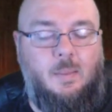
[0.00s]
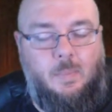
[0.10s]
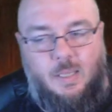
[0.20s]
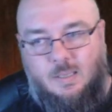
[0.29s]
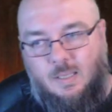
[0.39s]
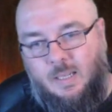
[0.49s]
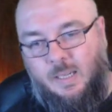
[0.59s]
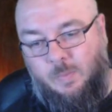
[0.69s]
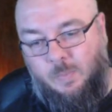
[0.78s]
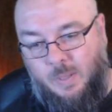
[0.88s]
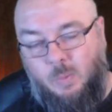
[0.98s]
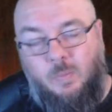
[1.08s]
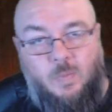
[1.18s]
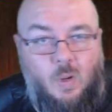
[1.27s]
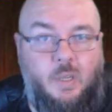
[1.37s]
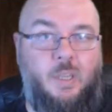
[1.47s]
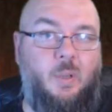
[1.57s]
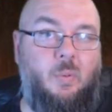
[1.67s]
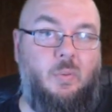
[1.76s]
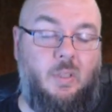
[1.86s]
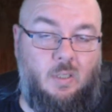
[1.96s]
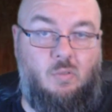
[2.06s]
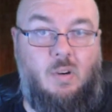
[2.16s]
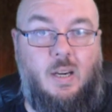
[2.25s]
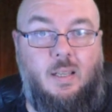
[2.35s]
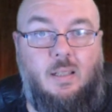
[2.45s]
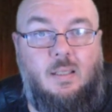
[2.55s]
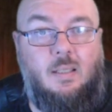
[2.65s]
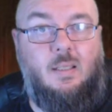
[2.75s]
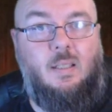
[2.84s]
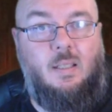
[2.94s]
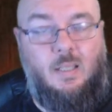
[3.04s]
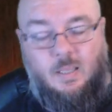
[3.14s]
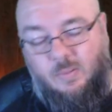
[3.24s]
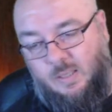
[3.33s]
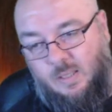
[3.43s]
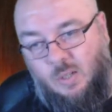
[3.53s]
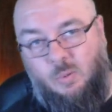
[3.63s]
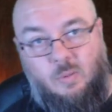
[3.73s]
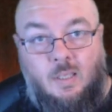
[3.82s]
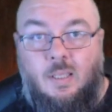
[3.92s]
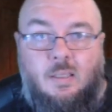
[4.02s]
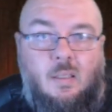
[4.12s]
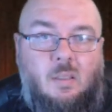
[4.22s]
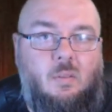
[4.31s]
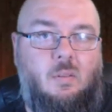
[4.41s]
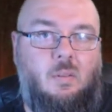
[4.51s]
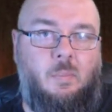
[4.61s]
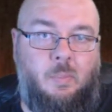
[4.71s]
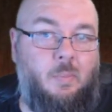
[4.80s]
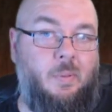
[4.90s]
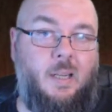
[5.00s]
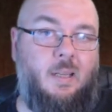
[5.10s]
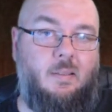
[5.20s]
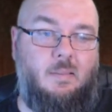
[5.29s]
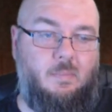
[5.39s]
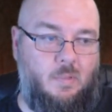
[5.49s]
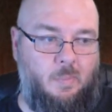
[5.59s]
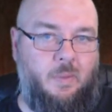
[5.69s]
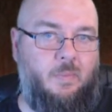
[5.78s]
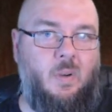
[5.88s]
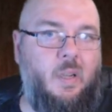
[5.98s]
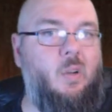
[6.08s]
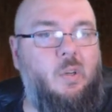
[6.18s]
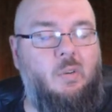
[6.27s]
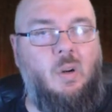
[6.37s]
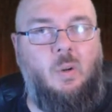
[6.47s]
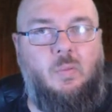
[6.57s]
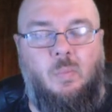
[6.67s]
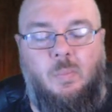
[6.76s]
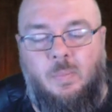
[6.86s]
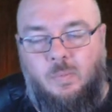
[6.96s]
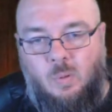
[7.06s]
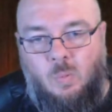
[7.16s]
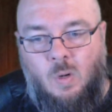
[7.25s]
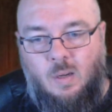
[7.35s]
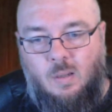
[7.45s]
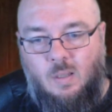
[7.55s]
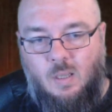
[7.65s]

basically. And if people follow you, then great. If they don't, then they don't. Be prepared to be fighting on your own for, for a while.